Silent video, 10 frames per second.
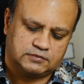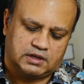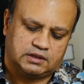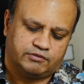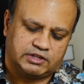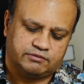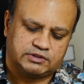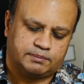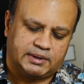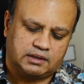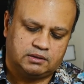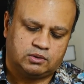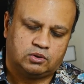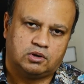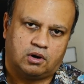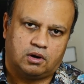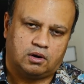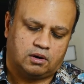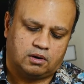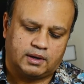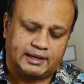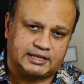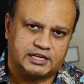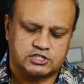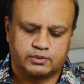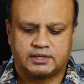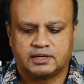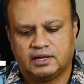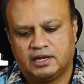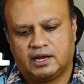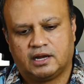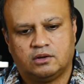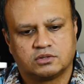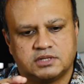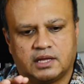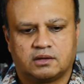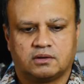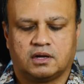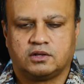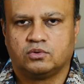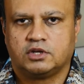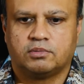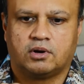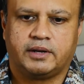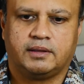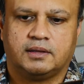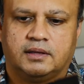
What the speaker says: and with the metal hood attached to it, it looks like a unibody.